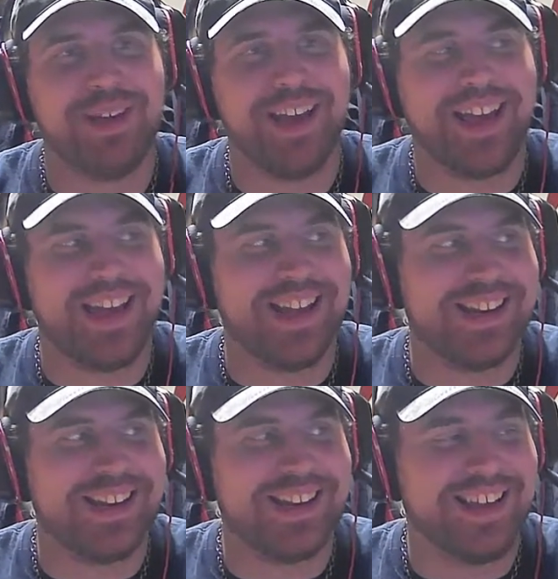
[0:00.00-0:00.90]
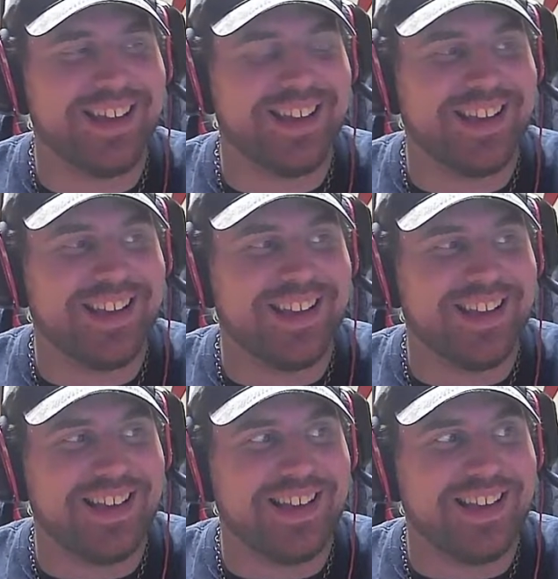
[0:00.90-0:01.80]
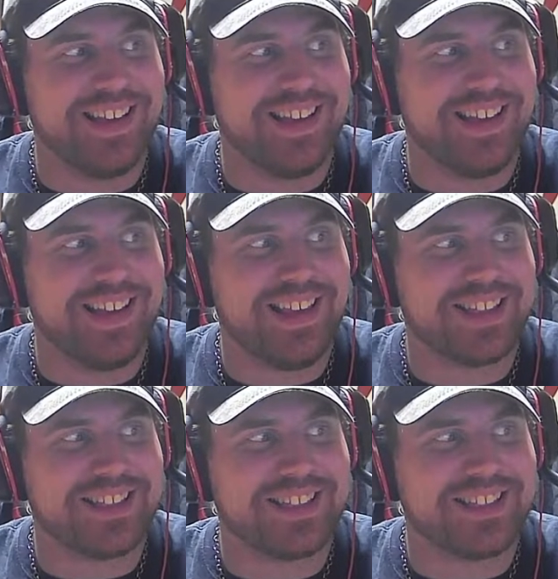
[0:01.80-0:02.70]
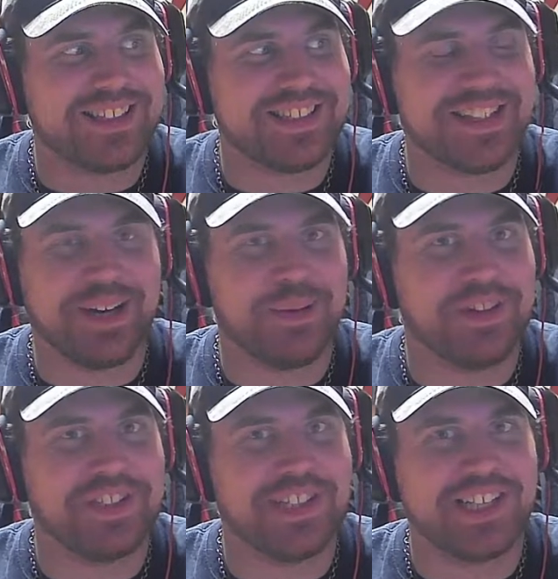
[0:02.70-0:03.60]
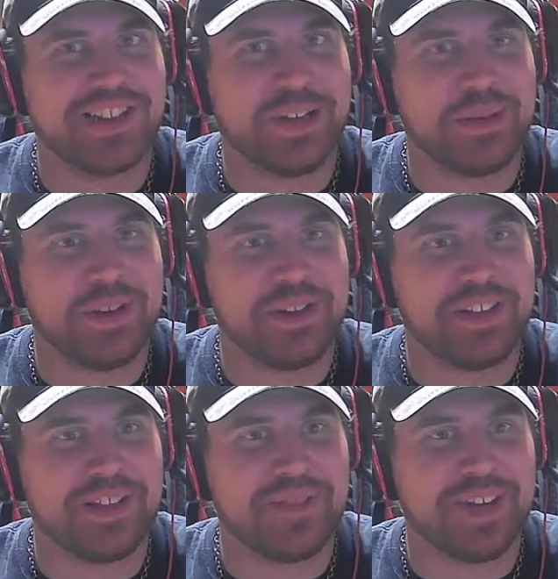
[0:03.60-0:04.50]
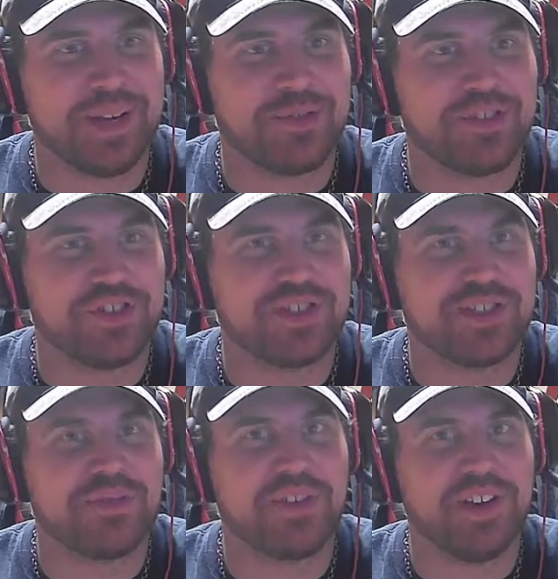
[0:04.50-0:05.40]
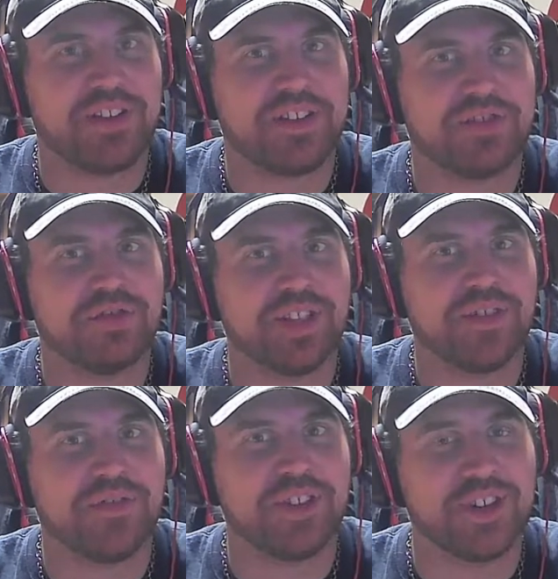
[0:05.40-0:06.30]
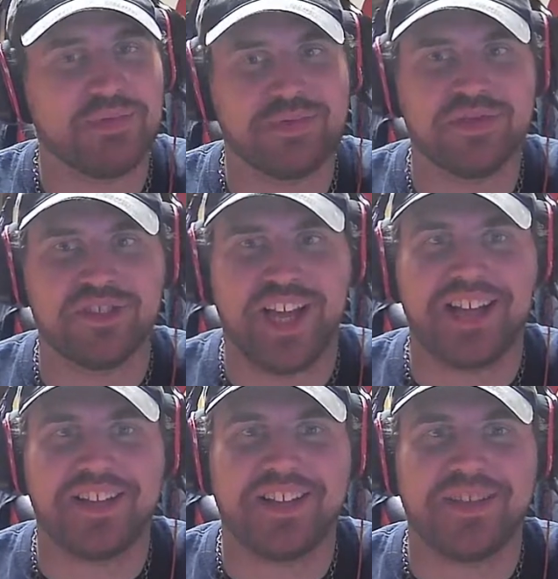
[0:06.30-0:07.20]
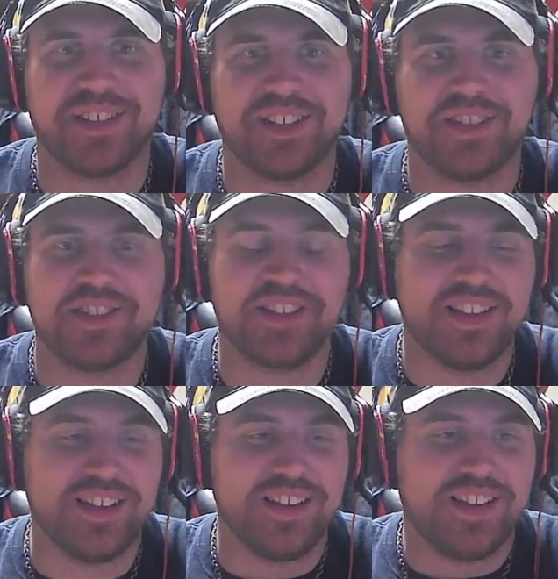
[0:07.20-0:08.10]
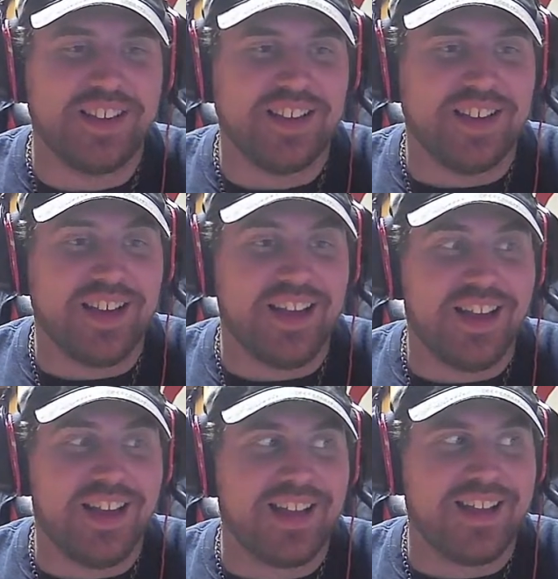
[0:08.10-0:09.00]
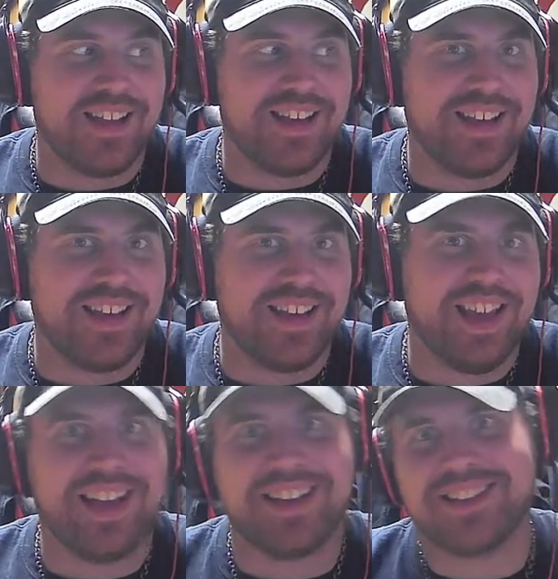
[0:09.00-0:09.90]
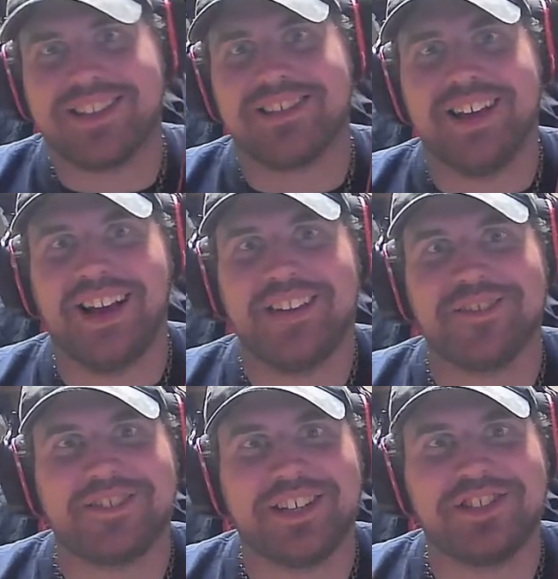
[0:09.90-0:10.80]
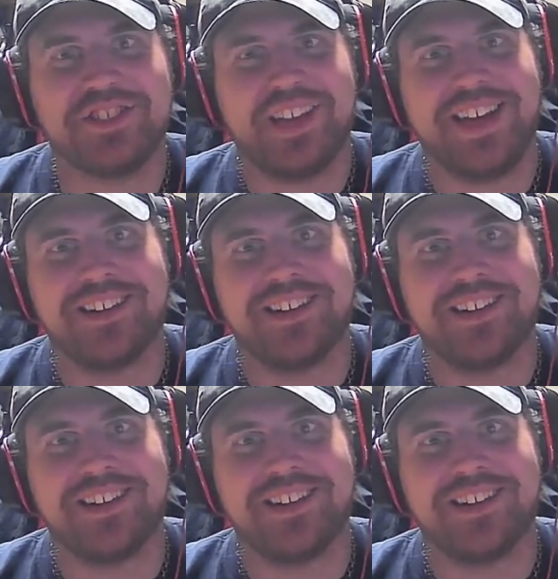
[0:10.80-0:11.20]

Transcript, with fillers: and yeah, just tell me what you guys thought about this fight. I'm sure there's some of you out there who loved the brutality of this. And uh, yeah, I will catch you later.